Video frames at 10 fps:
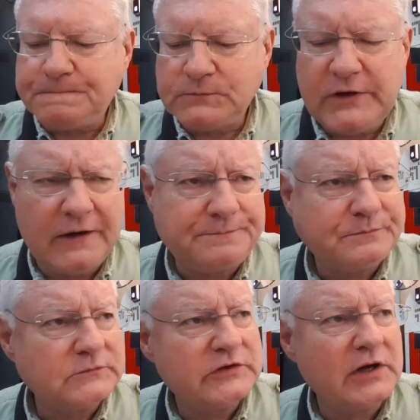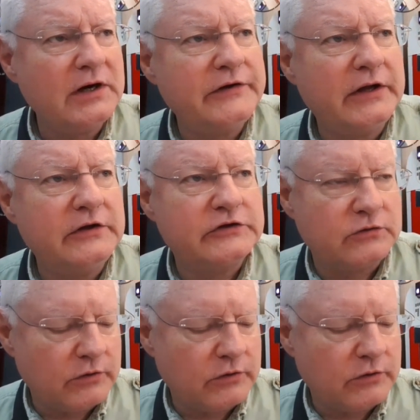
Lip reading: Now, it's kind of dead in the store